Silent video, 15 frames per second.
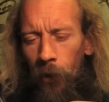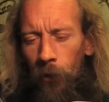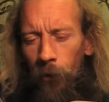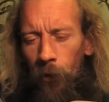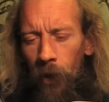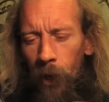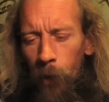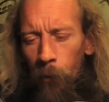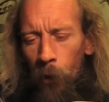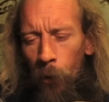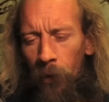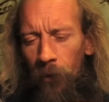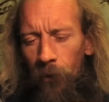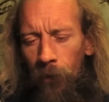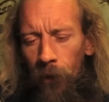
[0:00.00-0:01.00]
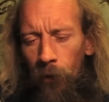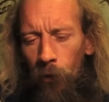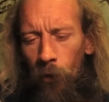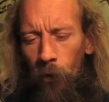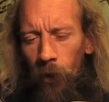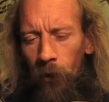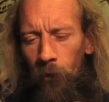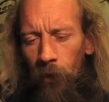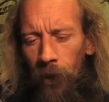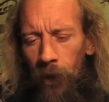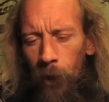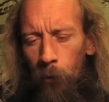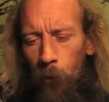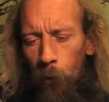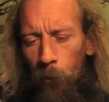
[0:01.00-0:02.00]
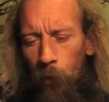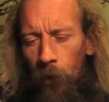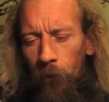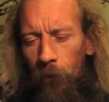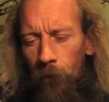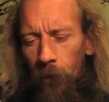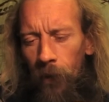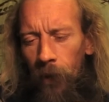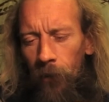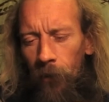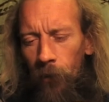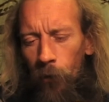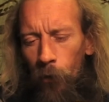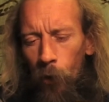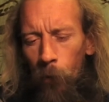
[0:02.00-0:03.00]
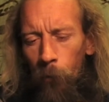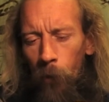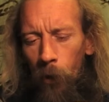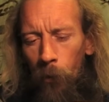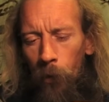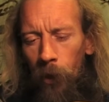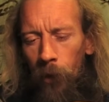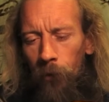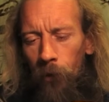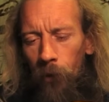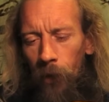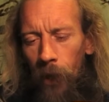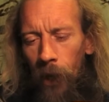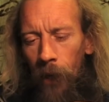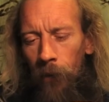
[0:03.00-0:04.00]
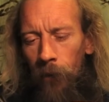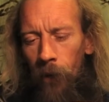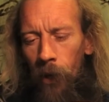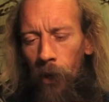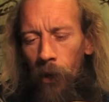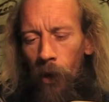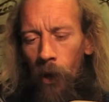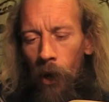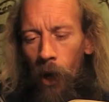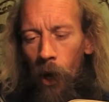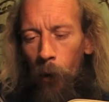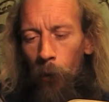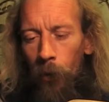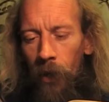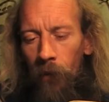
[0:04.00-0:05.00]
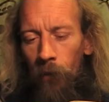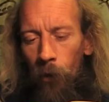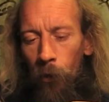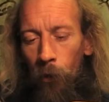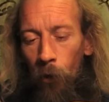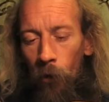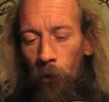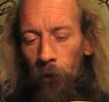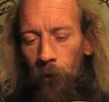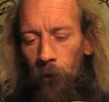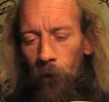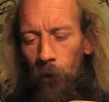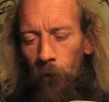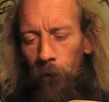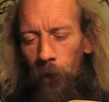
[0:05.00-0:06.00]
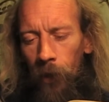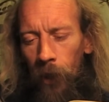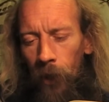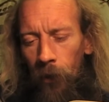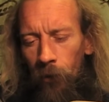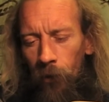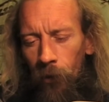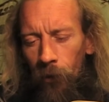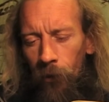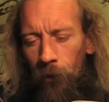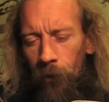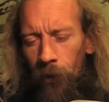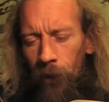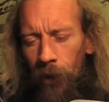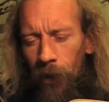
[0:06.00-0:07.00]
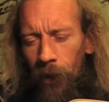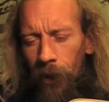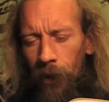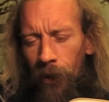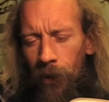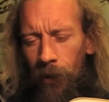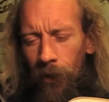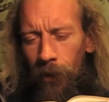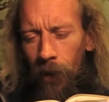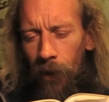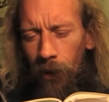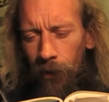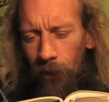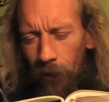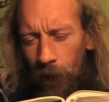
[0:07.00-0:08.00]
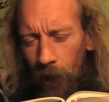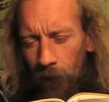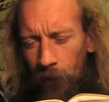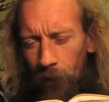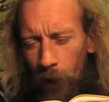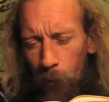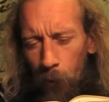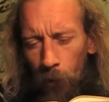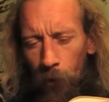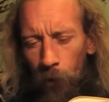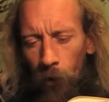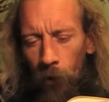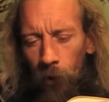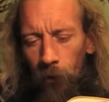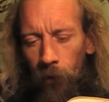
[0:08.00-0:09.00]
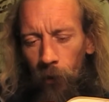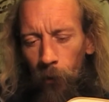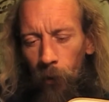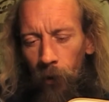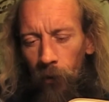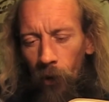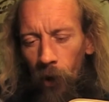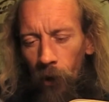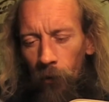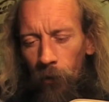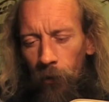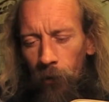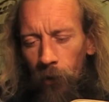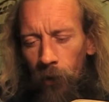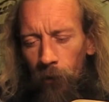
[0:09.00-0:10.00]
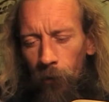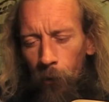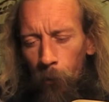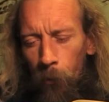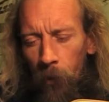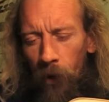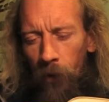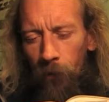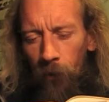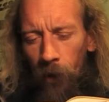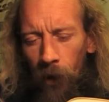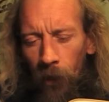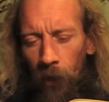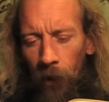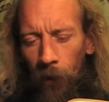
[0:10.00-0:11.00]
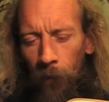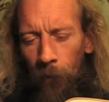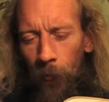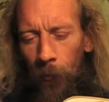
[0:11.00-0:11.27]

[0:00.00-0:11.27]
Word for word: To him who is victorious, to him who perseveres in doing my will to the end, I will give authority over the nations that same authority which I received from my Father.